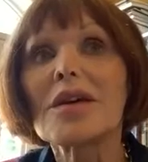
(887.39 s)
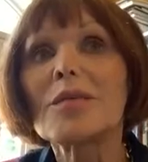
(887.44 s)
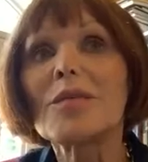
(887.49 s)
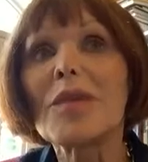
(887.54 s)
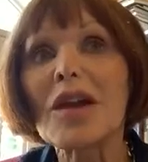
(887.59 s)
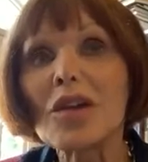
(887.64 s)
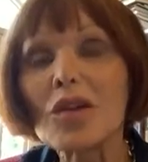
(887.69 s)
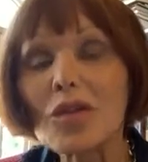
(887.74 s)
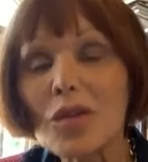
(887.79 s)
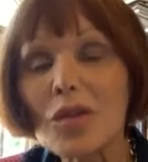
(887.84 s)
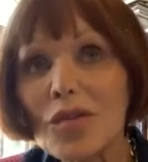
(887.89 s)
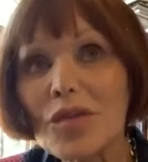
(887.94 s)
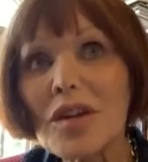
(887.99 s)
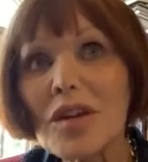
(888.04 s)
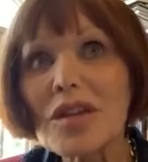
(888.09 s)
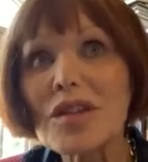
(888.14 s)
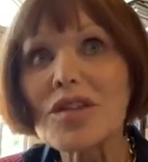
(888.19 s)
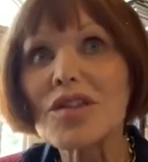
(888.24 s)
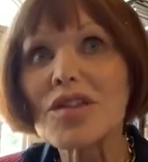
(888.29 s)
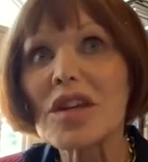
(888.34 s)
my good
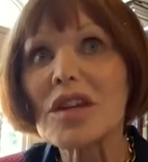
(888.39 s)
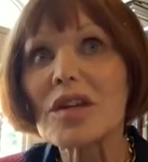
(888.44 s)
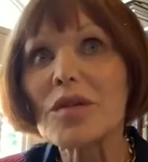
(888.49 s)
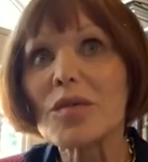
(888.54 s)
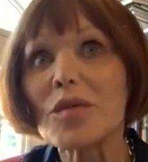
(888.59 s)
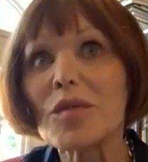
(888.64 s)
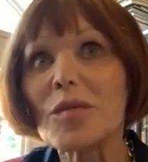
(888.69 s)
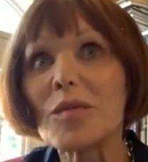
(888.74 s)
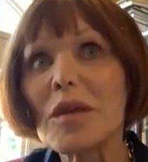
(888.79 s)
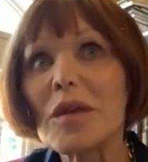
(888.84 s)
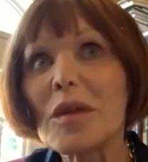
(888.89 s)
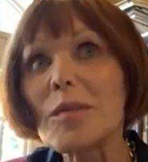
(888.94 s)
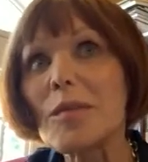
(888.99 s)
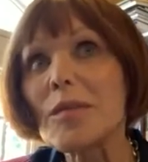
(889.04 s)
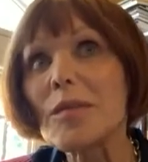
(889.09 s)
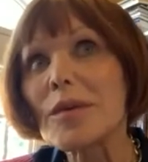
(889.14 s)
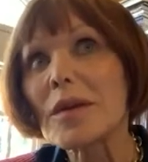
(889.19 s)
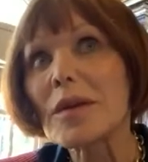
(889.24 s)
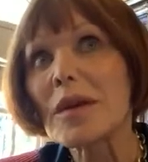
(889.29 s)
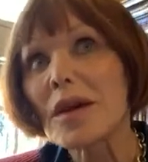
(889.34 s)
friends stayed with me,
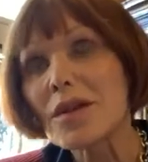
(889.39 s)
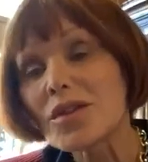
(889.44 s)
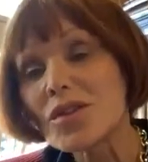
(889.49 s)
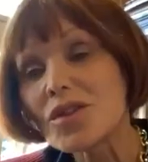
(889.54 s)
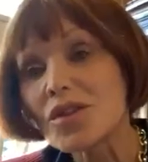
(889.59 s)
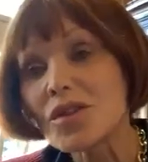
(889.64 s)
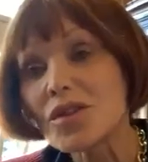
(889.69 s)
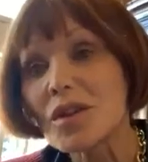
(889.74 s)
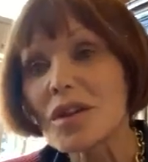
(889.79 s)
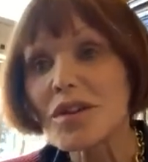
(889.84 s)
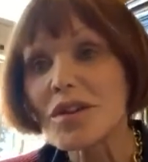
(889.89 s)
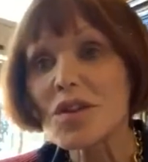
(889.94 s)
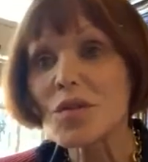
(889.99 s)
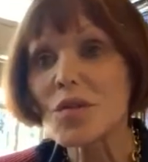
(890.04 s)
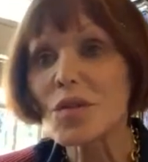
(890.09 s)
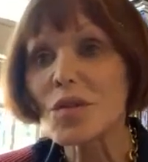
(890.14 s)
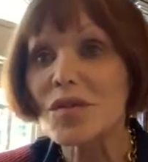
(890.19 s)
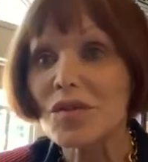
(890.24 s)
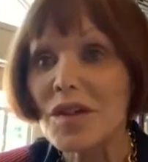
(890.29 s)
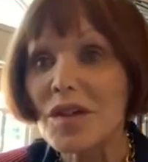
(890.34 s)
but other journalists
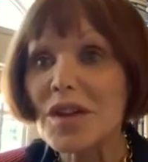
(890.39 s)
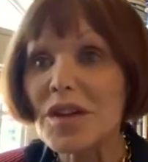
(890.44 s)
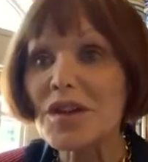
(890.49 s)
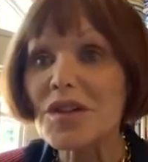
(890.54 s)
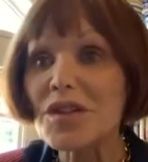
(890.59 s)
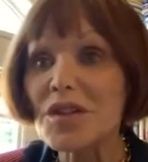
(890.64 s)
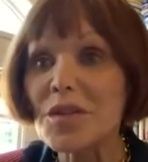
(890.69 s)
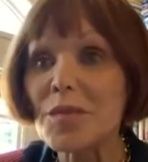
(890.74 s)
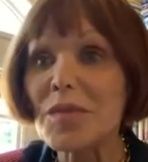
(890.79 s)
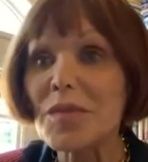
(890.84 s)
were afraid to